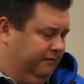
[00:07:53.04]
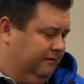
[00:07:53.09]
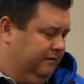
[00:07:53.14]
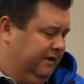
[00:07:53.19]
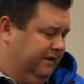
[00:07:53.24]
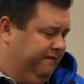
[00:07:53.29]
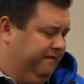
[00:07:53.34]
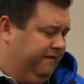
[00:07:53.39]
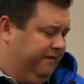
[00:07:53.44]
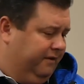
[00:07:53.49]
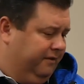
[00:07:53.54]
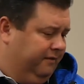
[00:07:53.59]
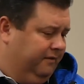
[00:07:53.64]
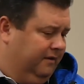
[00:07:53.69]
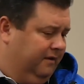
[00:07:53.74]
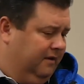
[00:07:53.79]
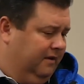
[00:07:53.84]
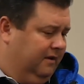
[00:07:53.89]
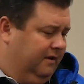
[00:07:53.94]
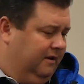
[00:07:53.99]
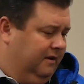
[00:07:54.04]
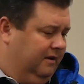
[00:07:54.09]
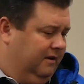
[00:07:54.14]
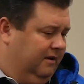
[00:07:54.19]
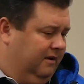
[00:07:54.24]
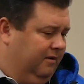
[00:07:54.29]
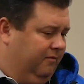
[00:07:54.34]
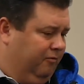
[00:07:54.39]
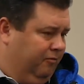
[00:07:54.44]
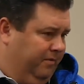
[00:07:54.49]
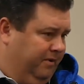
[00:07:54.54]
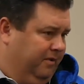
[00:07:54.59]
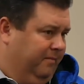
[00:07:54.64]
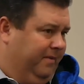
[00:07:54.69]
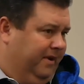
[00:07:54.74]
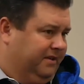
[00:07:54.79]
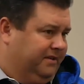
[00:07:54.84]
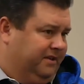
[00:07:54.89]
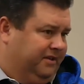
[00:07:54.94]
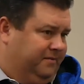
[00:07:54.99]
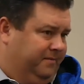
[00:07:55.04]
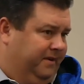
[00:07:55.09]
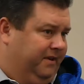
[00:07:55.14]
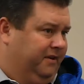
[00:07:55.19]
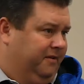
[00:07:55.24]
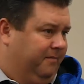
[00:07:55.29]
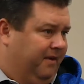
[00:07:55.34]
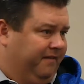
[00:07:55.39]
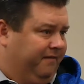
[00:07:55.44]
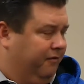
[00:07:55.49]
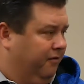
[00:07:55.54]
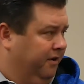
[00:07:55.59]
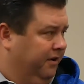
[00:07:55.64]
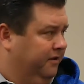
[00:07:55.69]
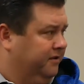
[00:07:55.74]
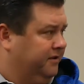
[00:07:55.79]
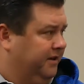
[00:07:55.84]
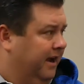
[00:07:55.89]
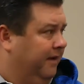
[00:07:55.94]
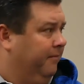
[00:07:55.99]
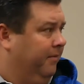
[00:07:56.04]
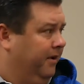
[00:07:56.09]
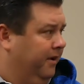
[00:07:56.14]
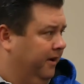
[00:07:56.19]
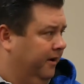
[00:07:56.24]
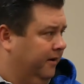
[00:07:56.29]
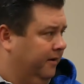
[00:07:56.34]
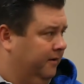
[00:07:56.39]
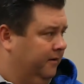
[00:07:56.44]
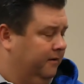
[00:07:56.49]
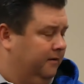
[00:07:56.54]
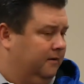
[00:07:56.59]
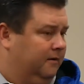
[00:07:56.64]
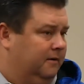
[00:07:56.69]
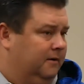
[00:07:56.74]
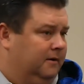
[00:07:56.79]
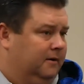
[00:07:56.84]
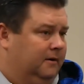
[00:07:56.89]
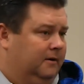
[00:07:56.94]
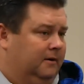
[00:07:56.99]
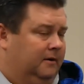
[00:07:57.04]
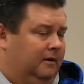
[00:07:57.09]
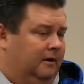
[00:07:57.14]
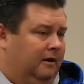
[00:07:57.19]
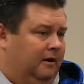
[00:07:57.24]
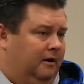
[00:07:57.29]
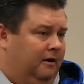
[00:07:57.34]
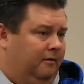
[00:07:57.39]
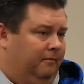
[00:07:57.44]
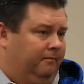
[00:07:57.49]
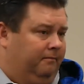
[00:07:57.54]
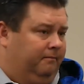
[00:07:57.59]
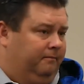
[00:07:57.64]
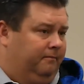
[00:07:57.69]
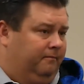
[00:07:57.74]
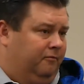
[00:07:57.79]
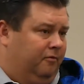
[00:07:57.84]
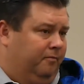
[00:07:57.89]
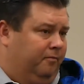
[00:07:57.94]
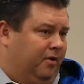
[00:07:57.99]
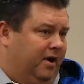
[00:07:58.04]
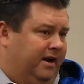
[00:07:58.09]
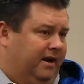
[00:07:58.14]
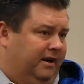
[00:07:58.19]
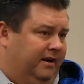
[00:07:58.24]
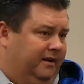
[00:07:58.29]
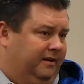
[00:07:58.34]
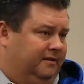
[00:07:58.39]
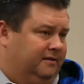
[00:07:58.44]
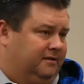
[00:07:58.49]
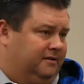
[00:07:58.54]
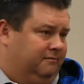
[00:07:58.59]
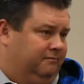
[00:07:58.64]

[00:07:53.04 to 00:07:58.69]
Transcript: infield will be the best it's been in my 4 years that I've been here. We're breaking in